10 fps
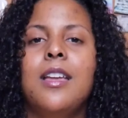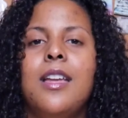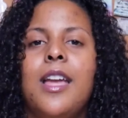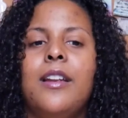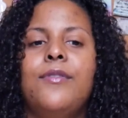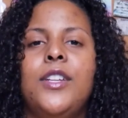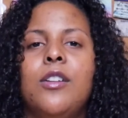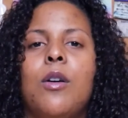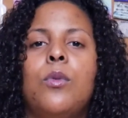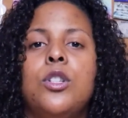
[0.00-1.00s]
and
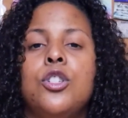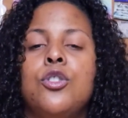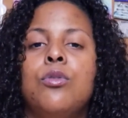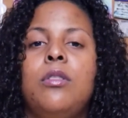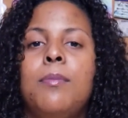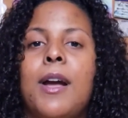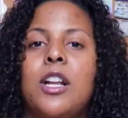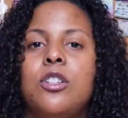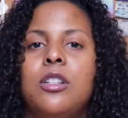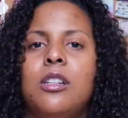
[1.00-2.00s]
figure out what you're truly
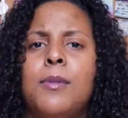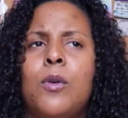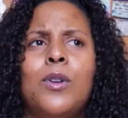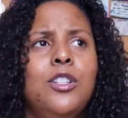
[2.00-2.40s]
passionate about.